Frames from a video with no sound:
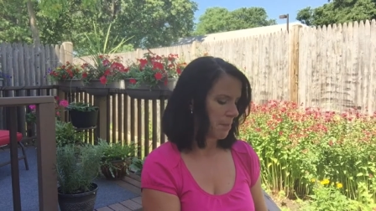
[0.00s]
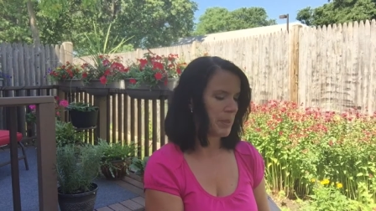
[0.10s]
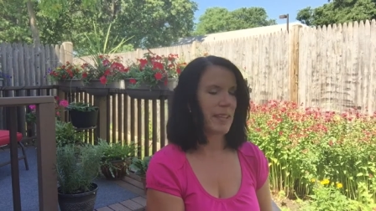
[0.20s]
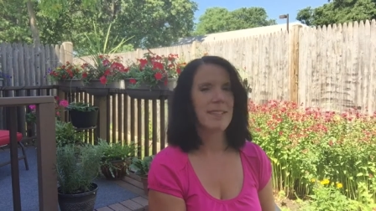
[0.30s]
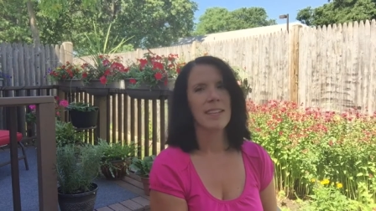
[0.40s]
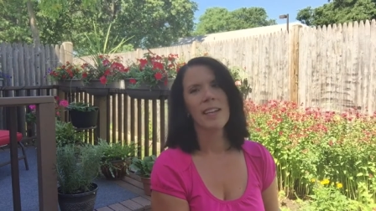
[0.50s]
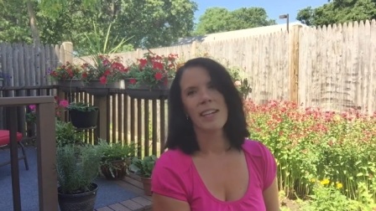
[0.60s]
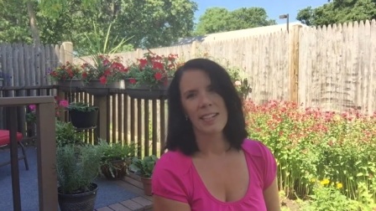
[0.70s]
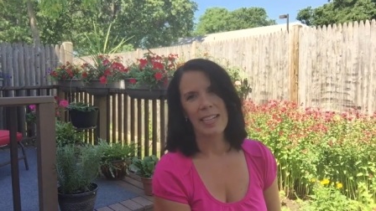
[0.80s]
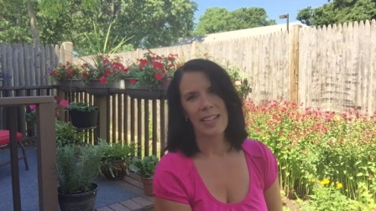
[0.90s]
Plus,
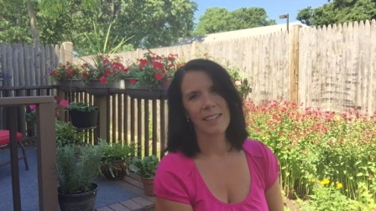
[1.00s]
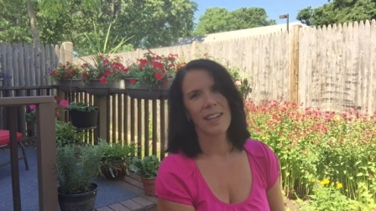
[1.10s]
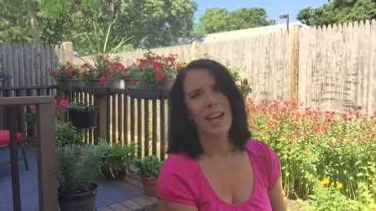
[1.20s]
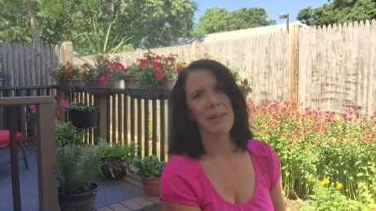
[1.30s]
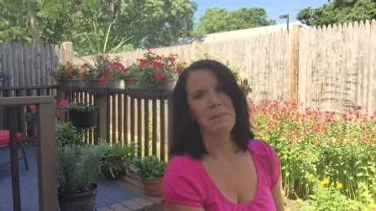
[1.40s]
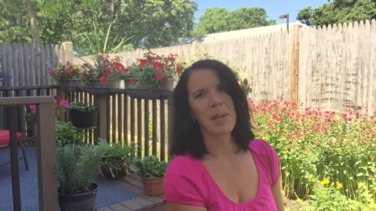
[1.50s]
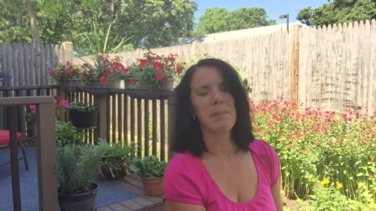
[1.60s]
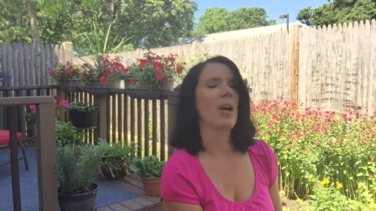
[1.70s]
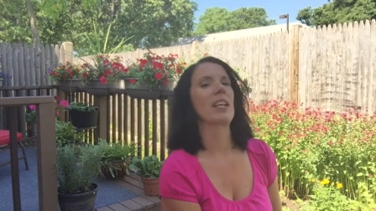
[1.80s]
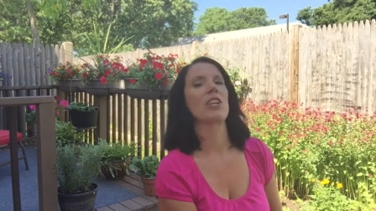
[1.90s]
again,
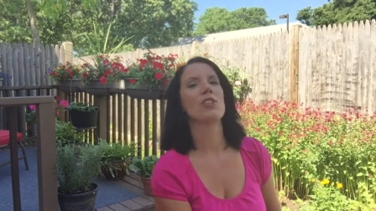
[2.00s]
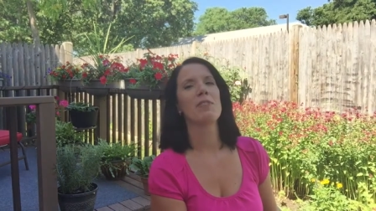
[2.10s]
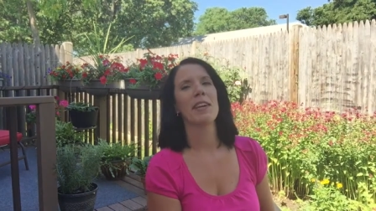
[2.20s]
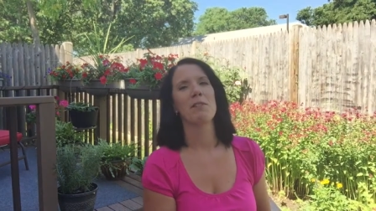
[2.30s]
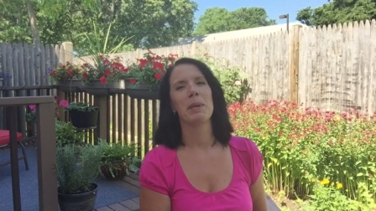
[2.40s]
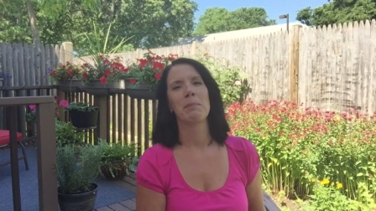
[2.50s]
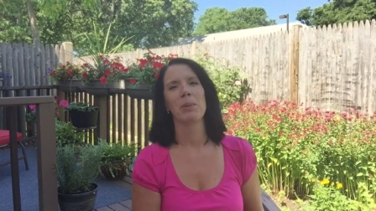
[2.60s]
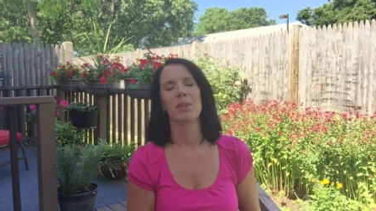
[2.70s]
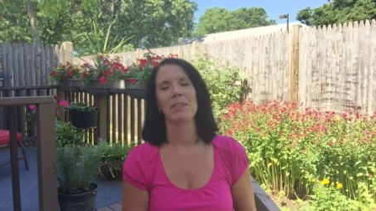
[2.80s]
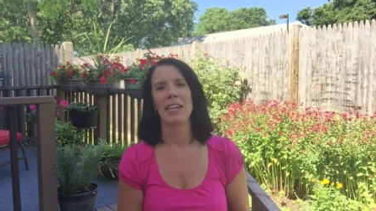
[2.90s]
I'm not a huge fan of
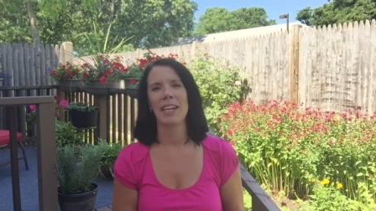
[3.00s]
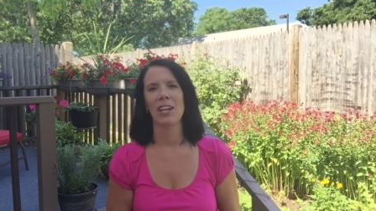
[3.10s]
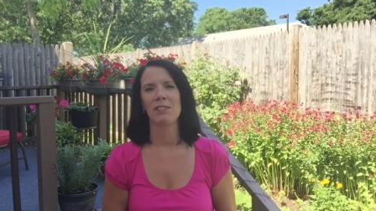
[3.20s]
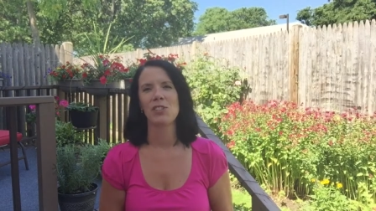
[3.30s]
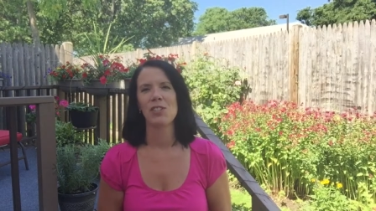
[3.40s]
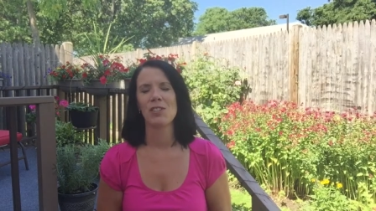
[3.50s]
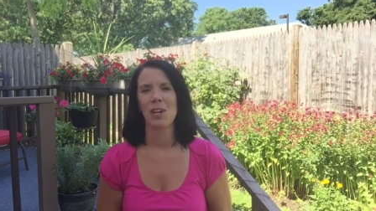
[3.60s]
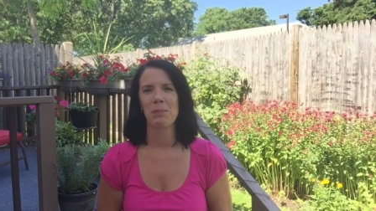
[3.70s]
people taking off shoes